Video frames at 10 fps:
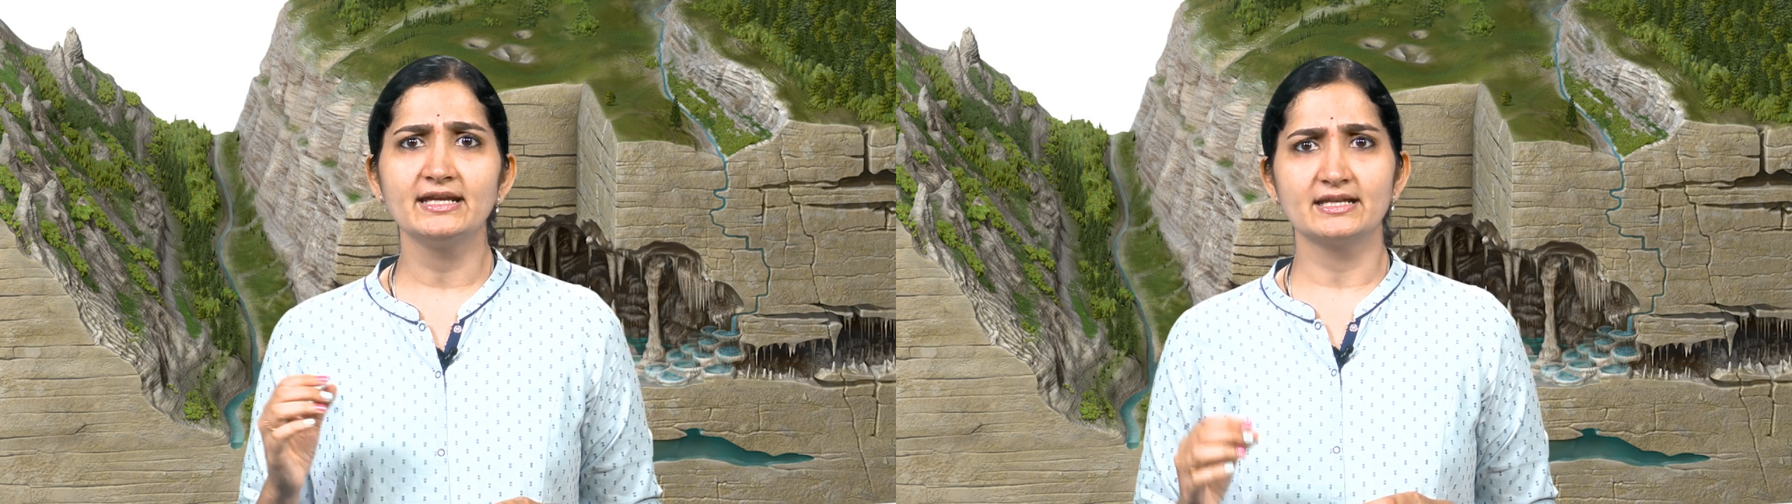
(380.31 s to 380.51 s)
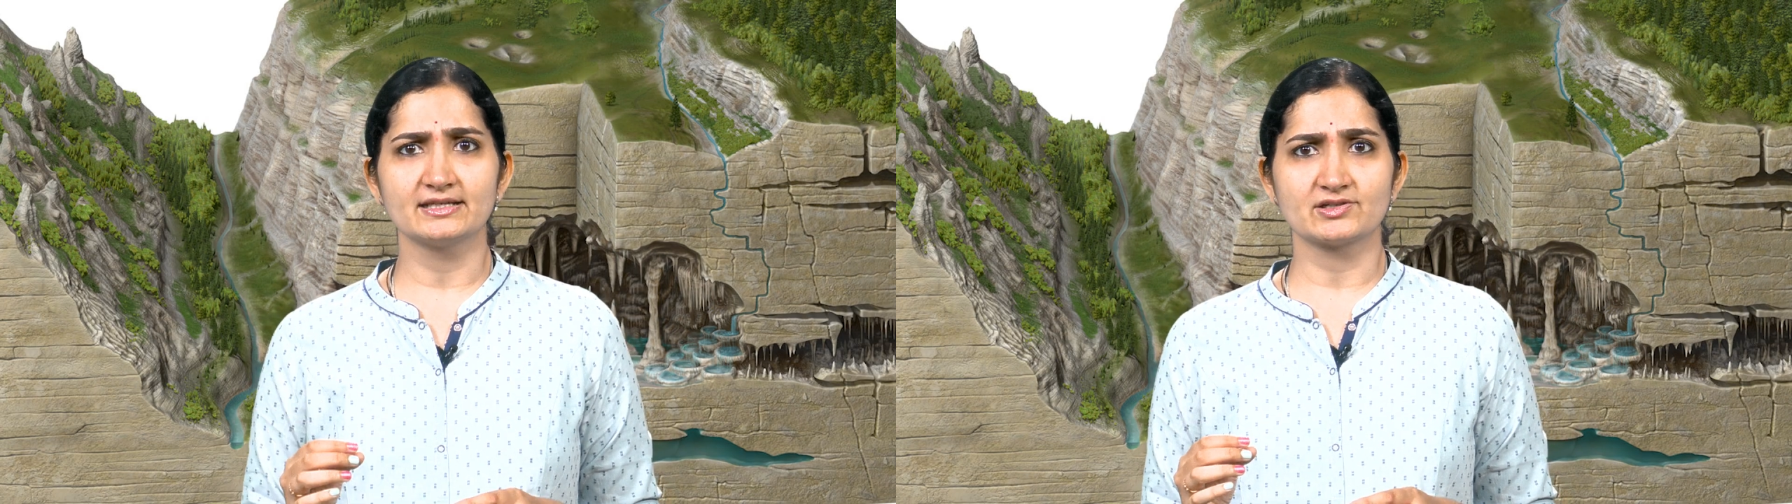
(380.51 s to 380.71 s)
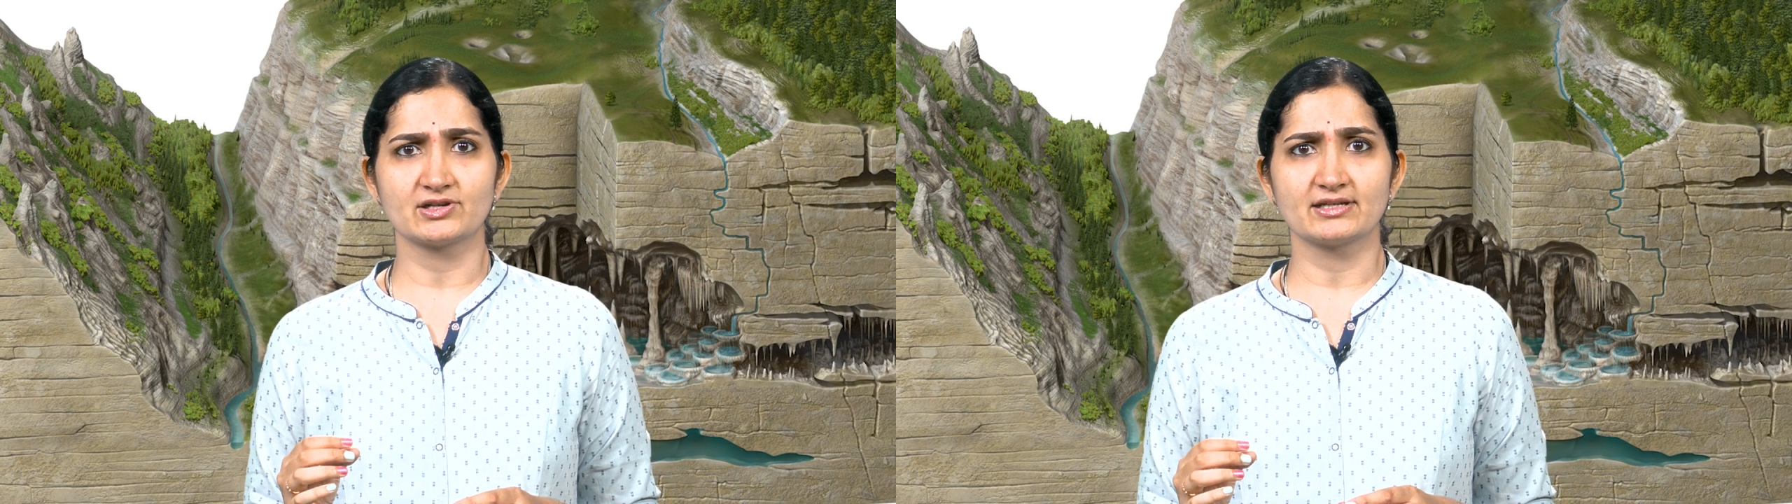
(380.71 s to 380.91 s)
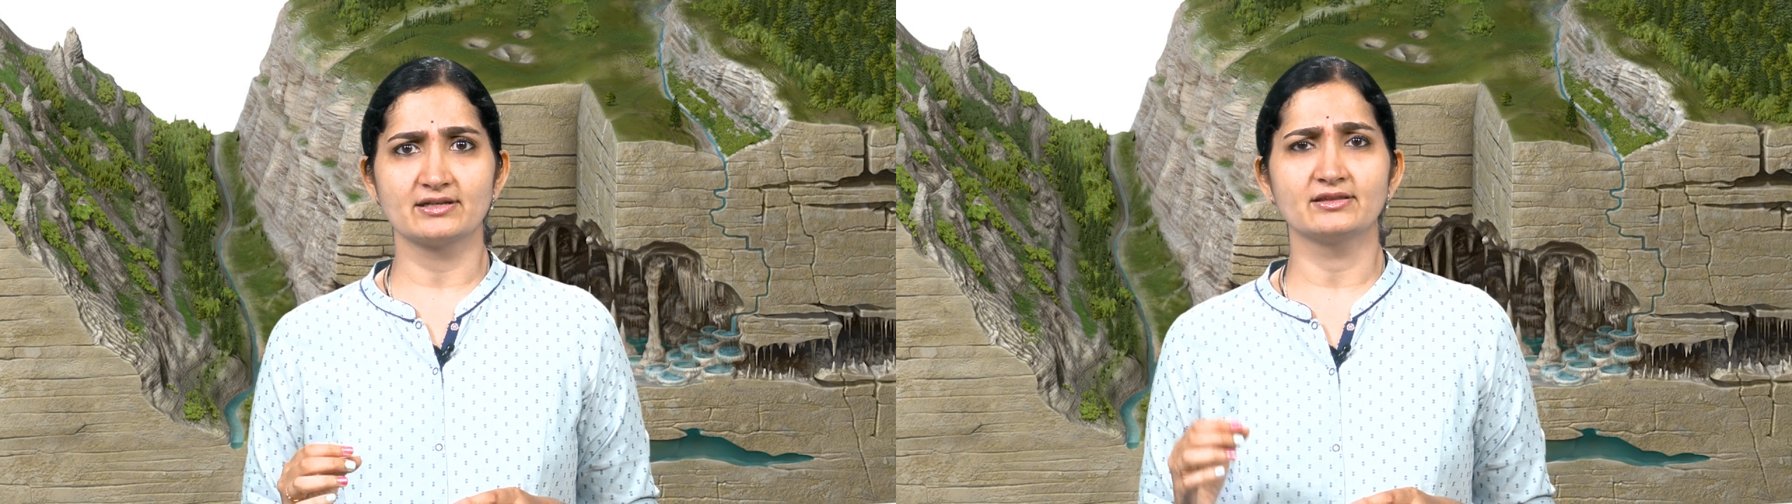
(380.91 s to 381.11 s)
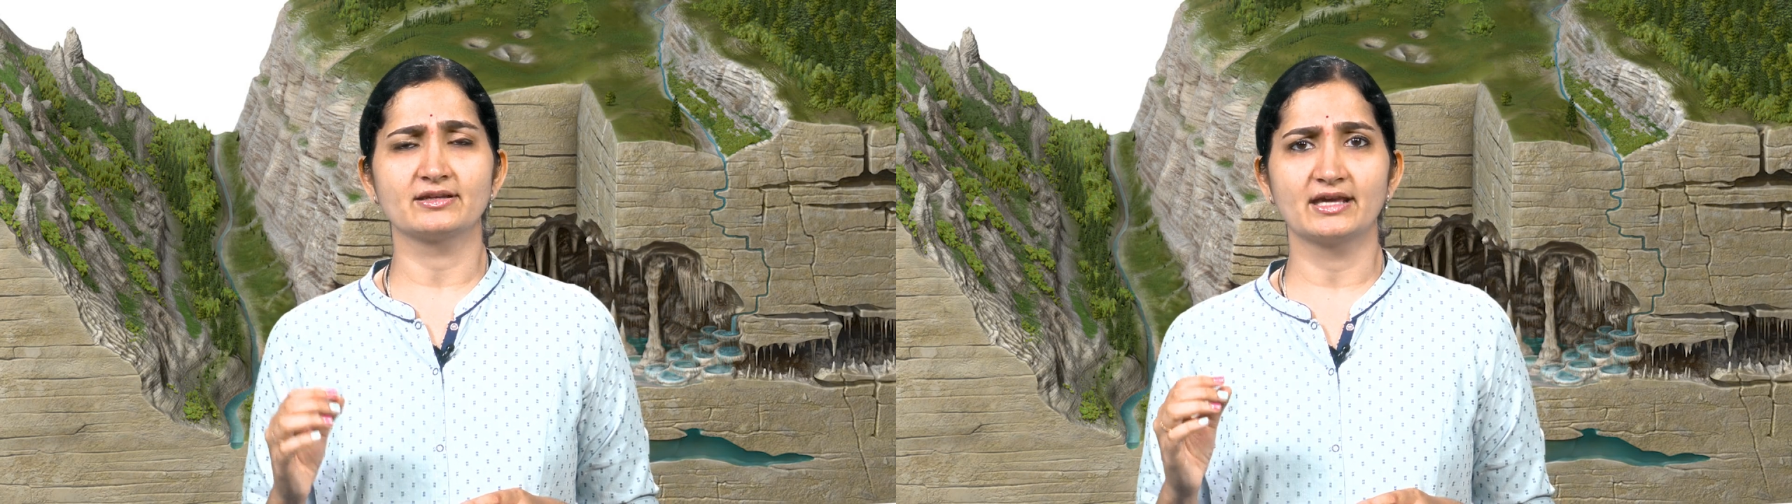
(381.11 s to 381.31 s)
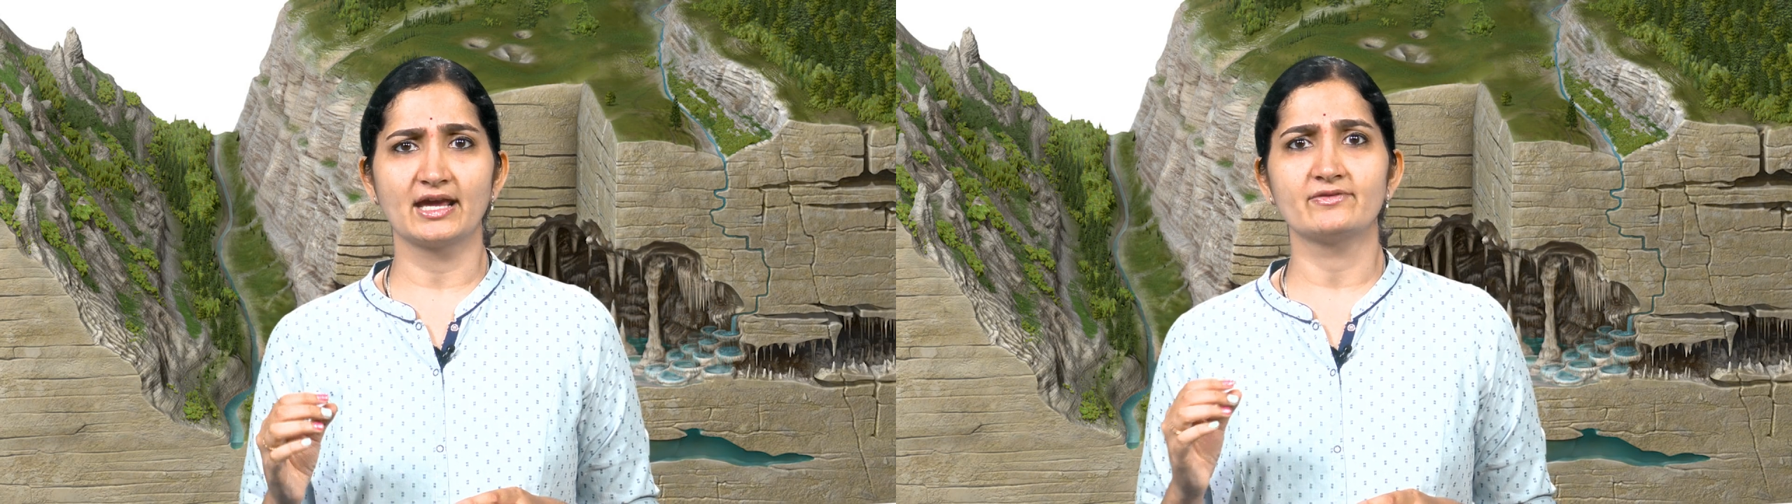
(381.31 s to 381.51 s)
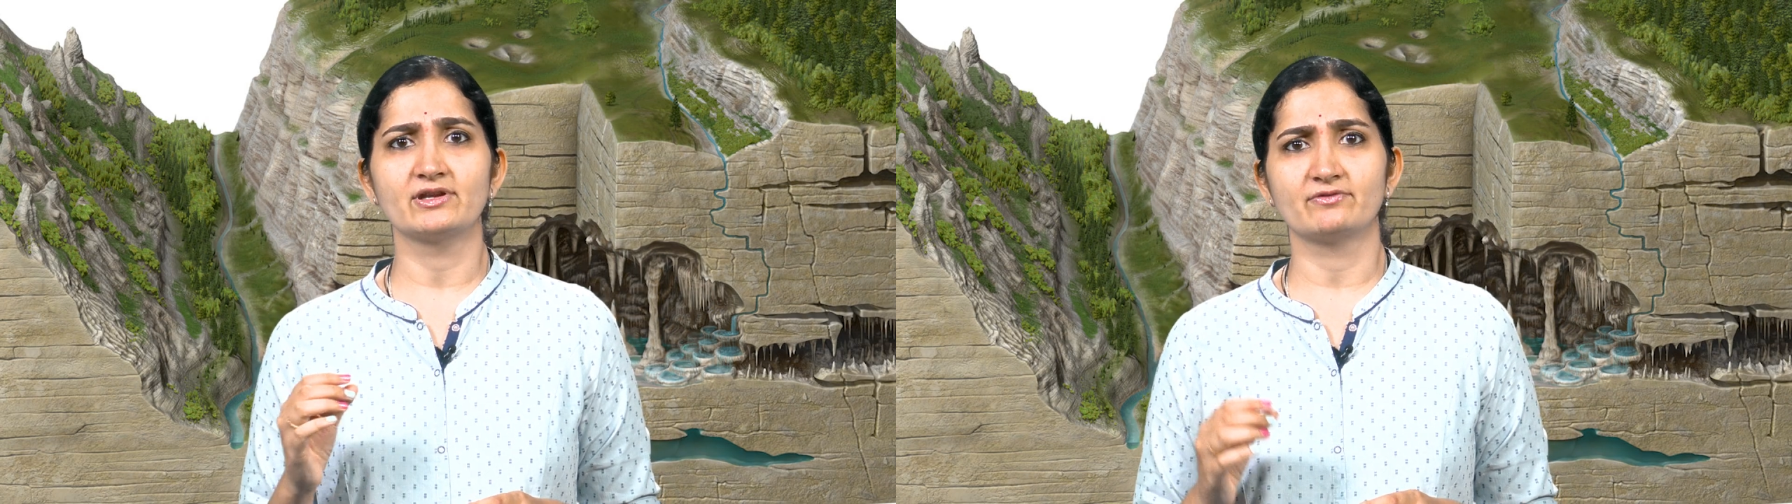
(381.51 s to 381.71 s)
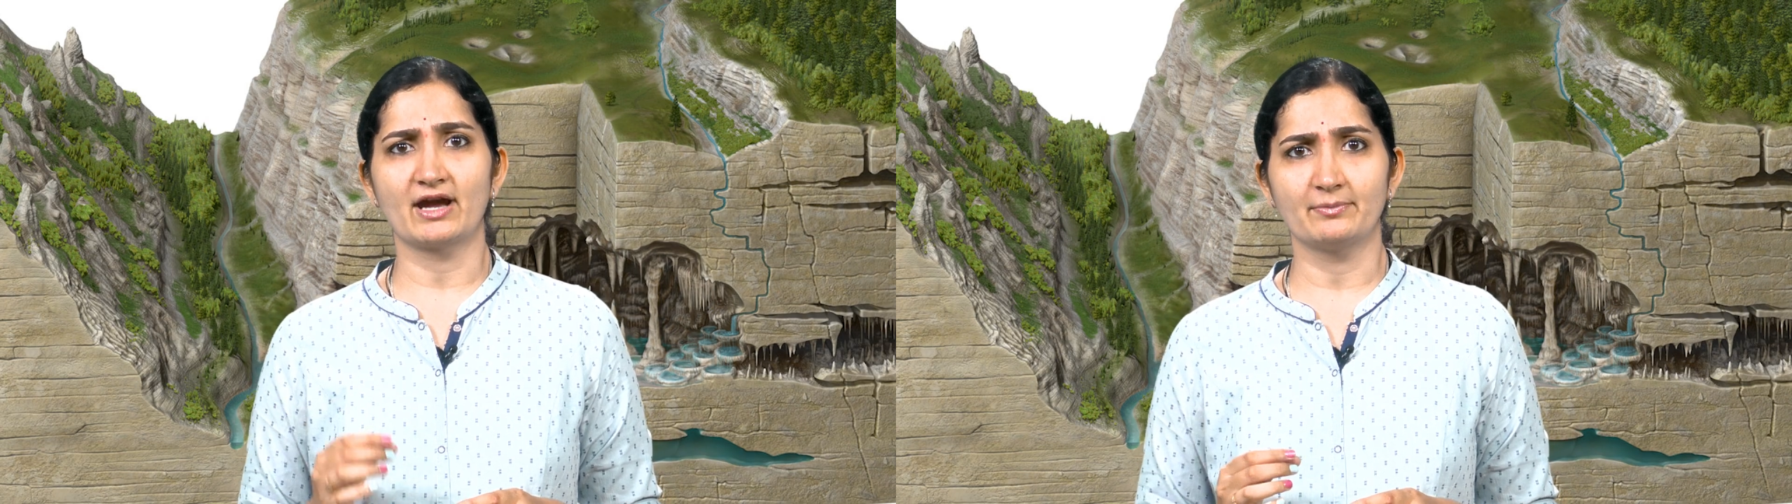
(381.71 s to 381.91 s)
illustrated in the cave
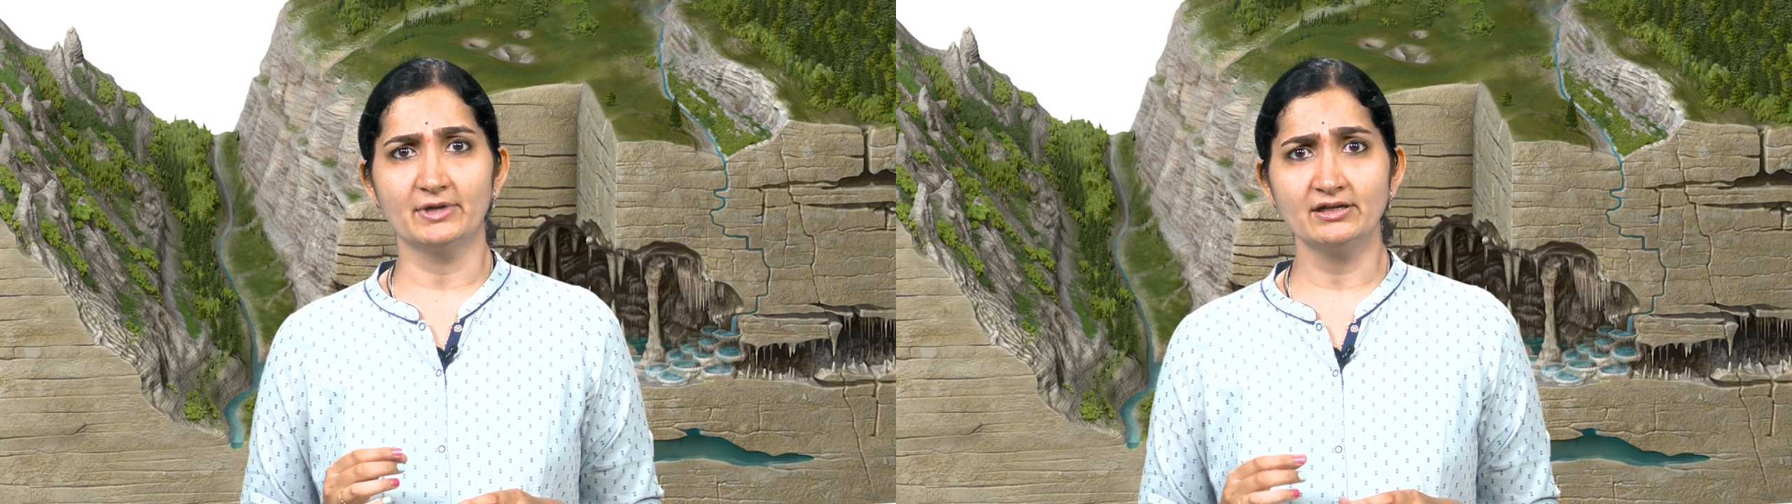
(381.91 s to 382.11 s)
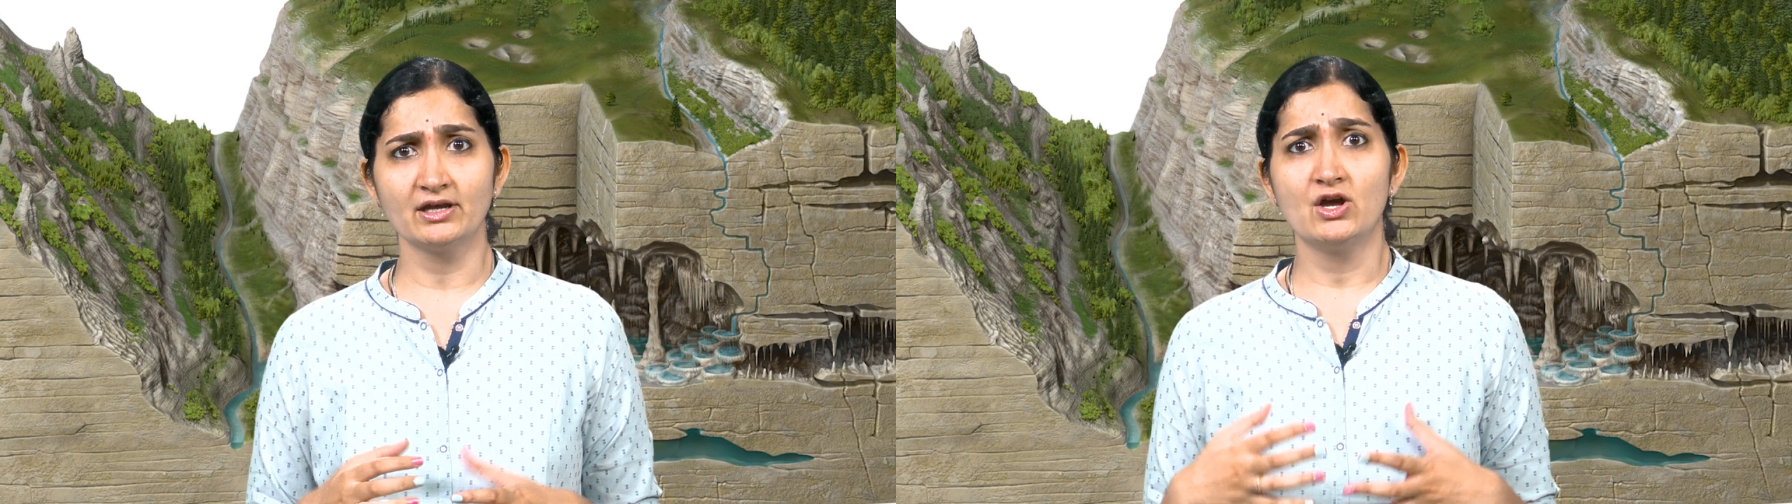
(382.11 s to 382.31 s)
environment,